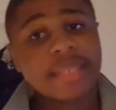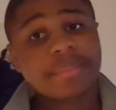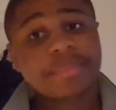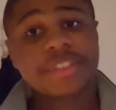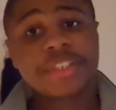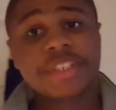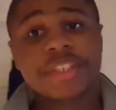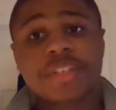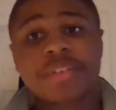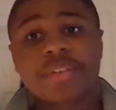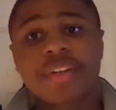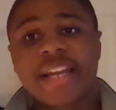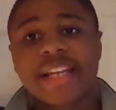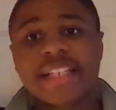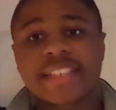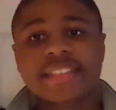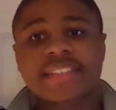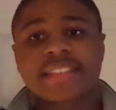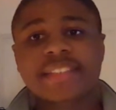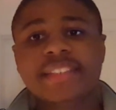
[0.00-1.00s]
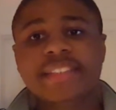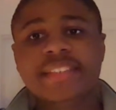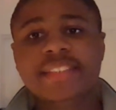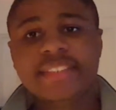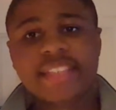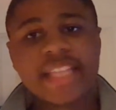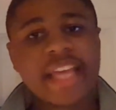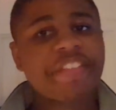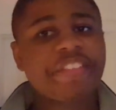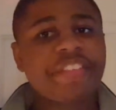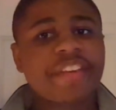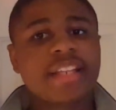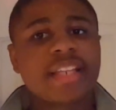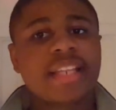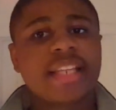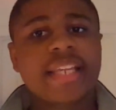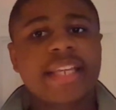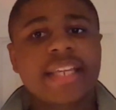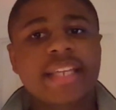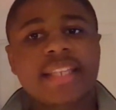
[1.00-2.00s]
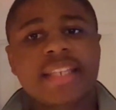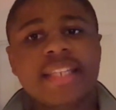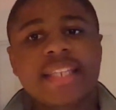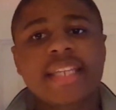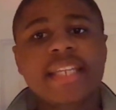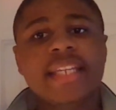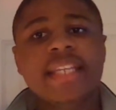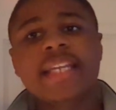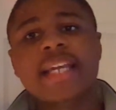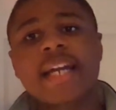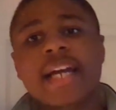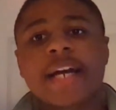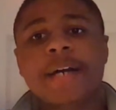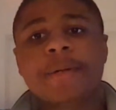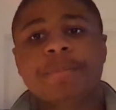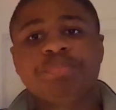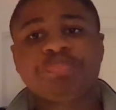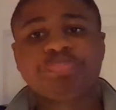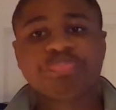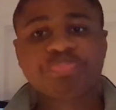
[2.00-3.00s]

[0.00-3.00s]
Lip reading: step 2 is definitely the